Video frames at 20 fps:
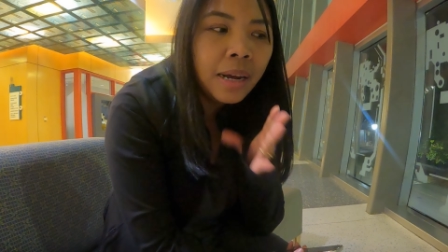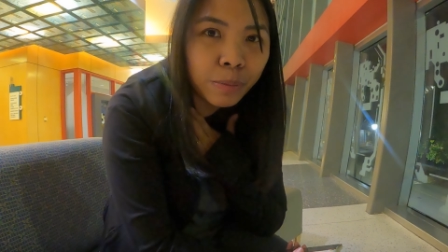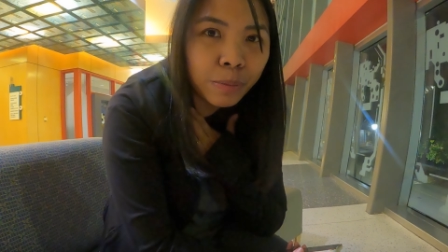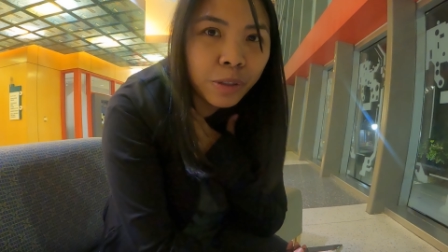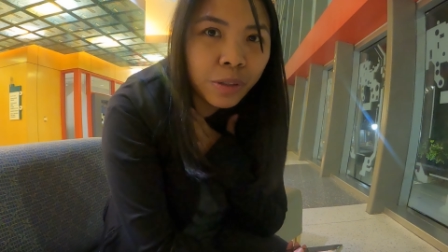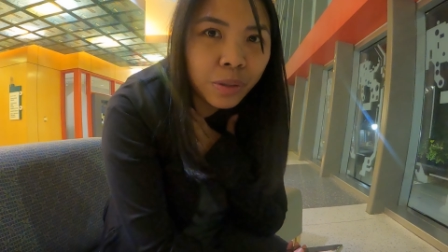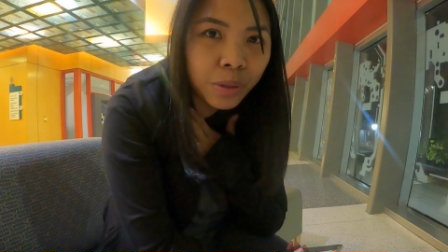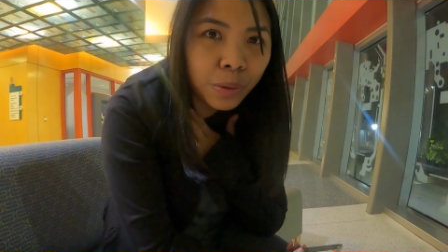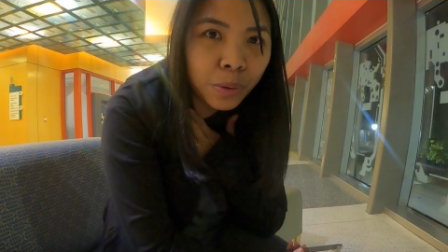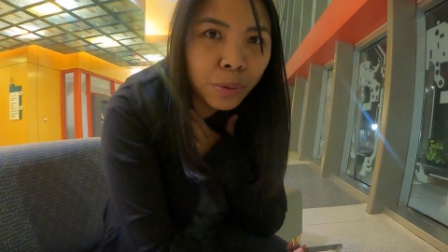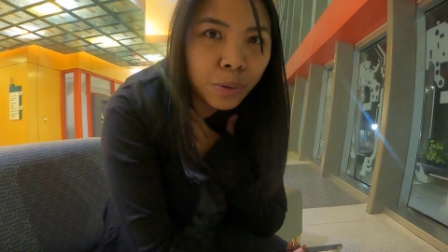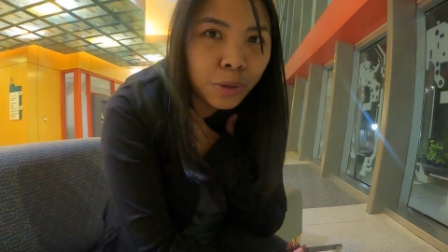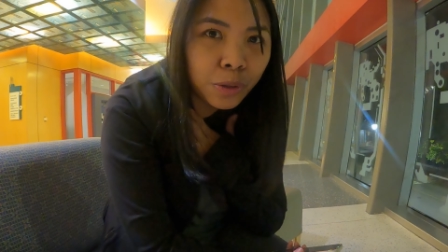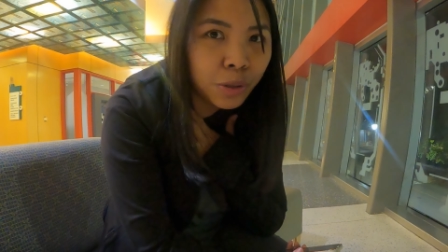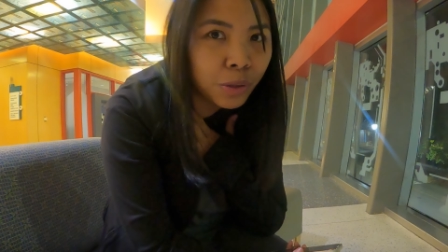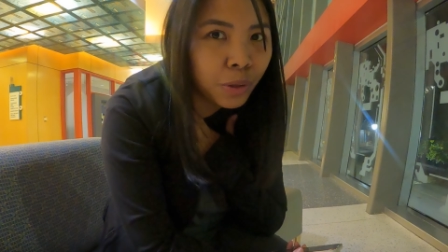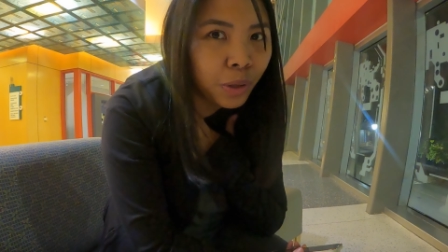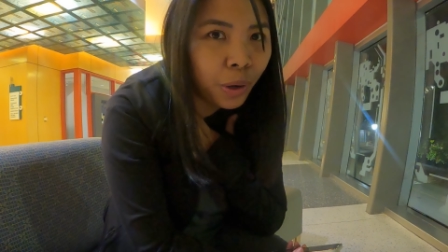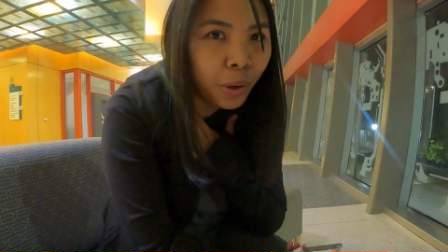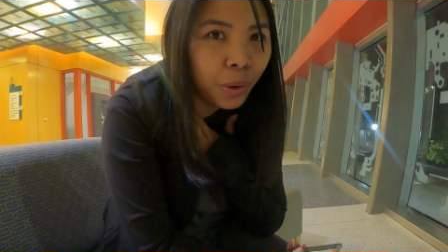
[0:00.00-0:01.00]
I'm still
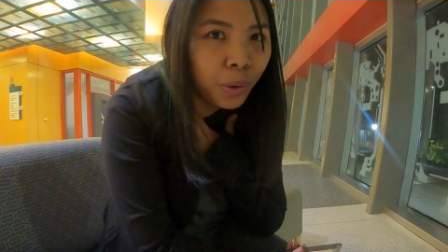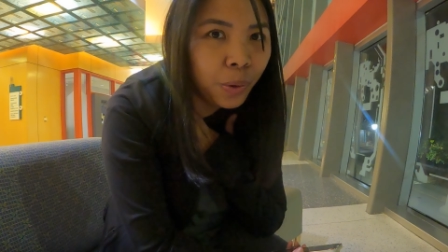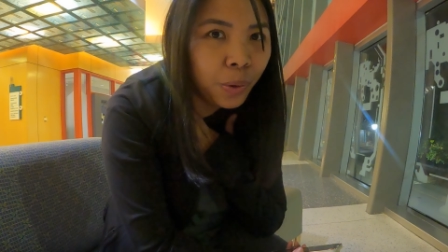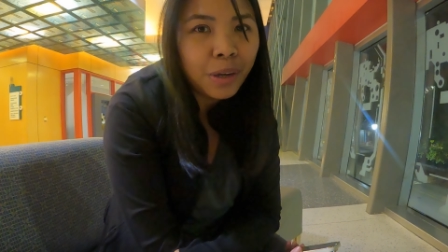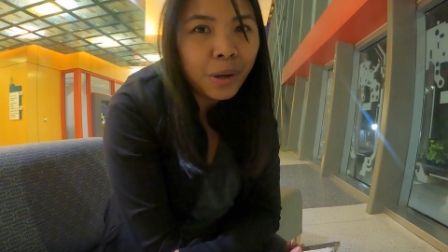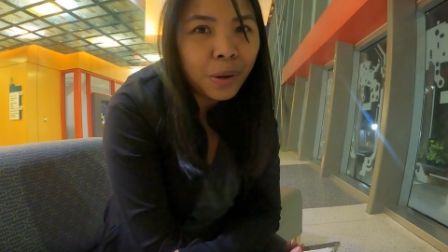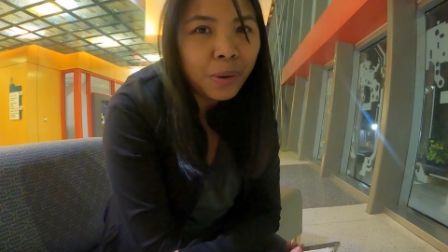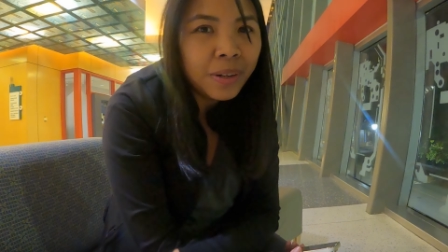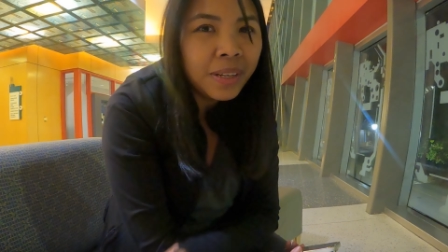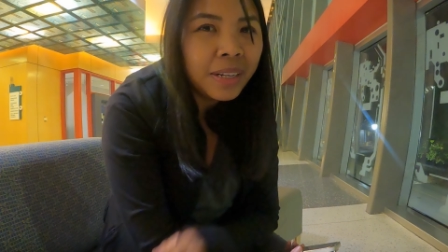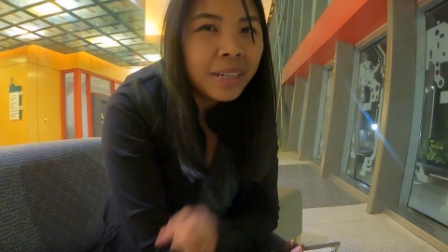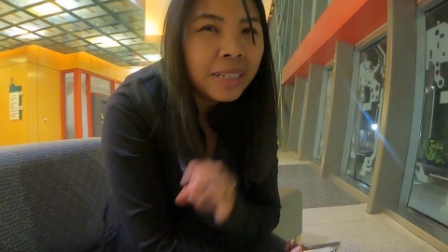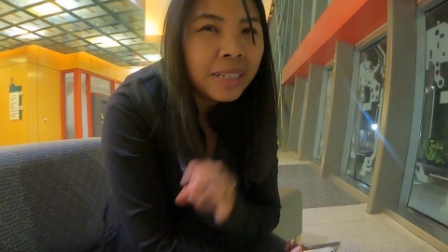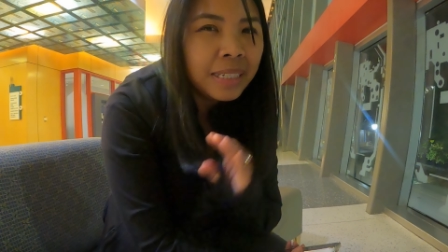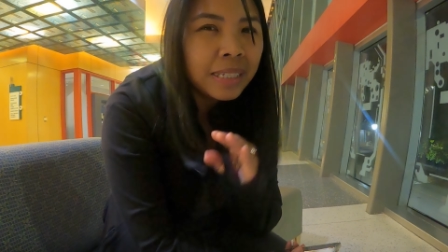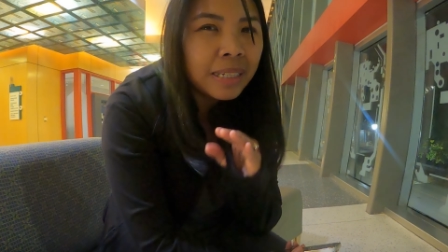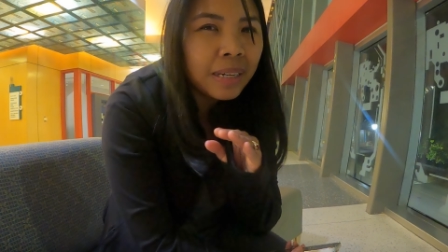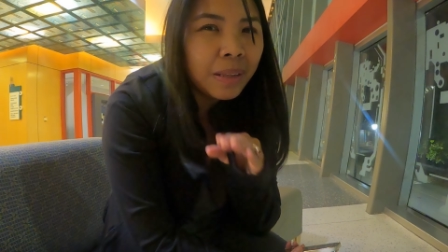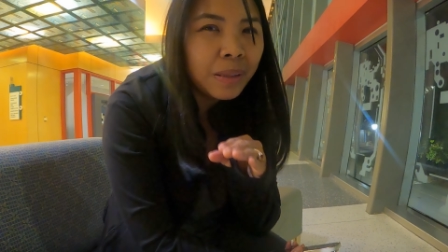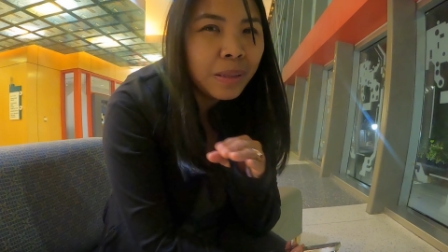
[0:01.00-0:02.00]
slow, so it
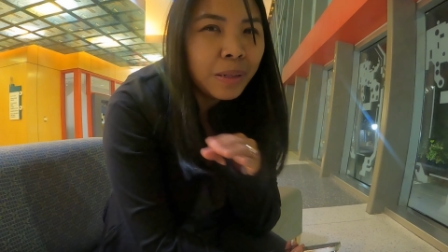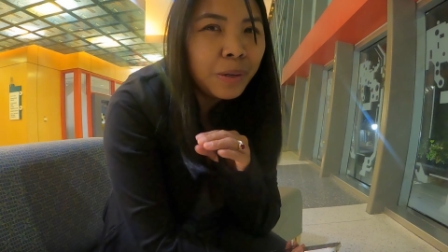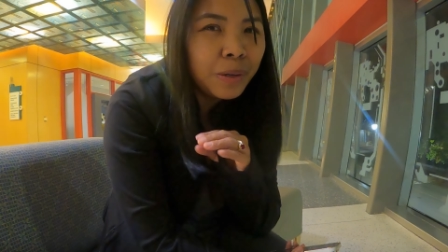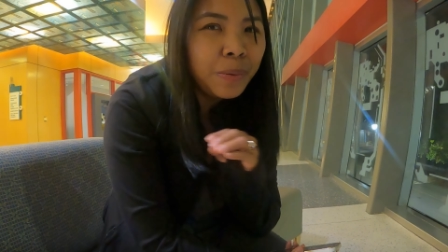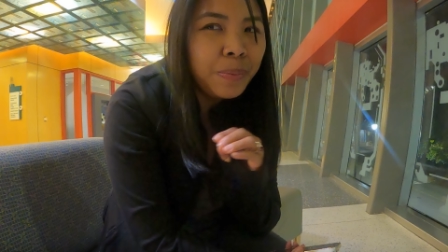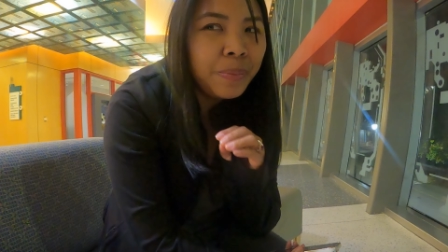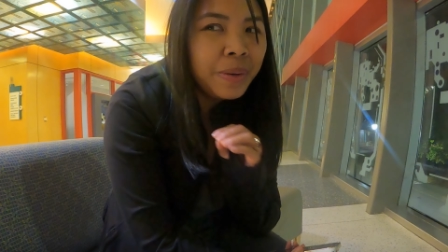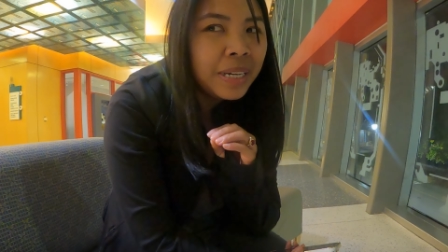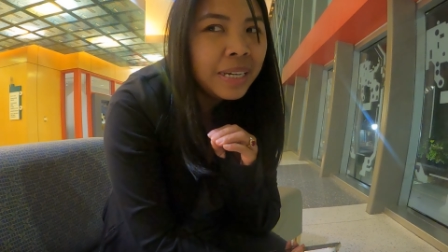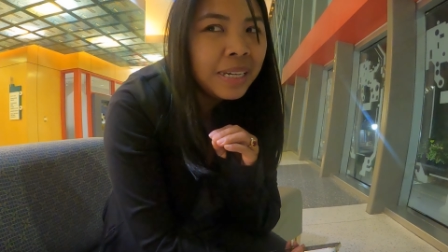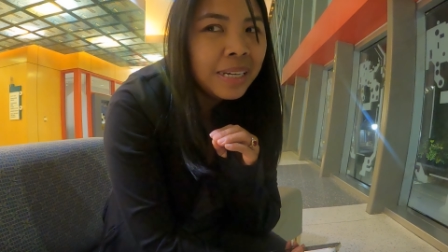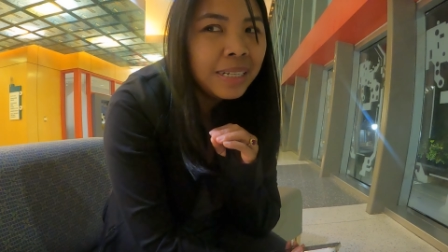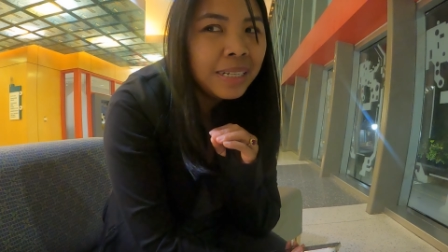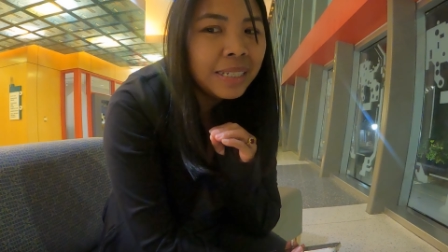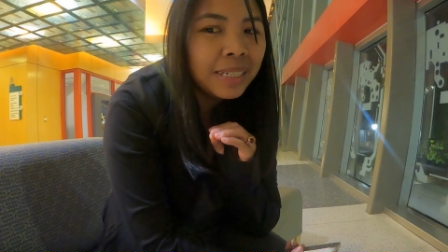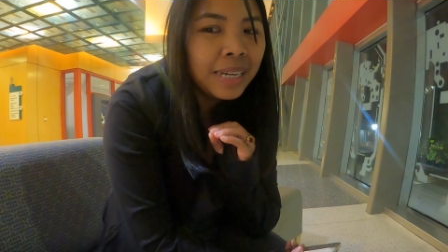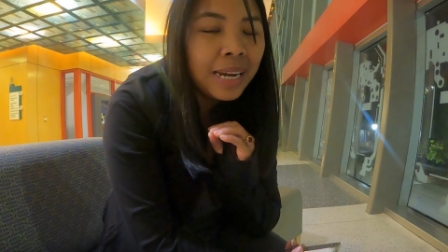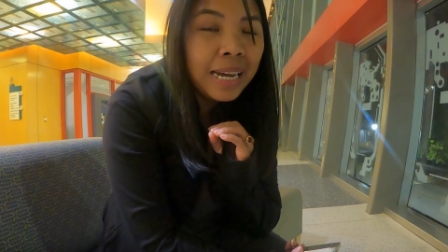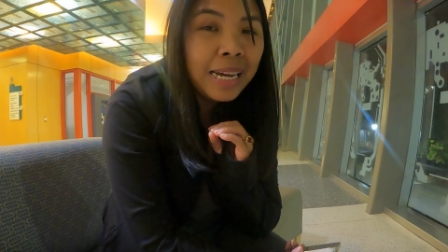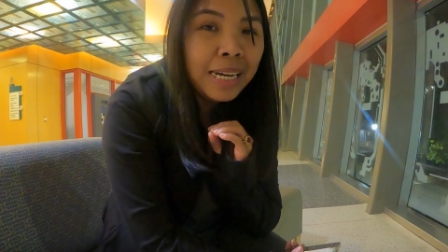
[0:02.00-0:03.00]
is a little
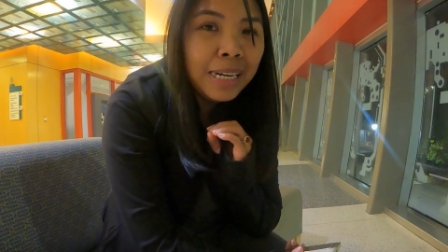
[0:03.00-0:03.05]
bit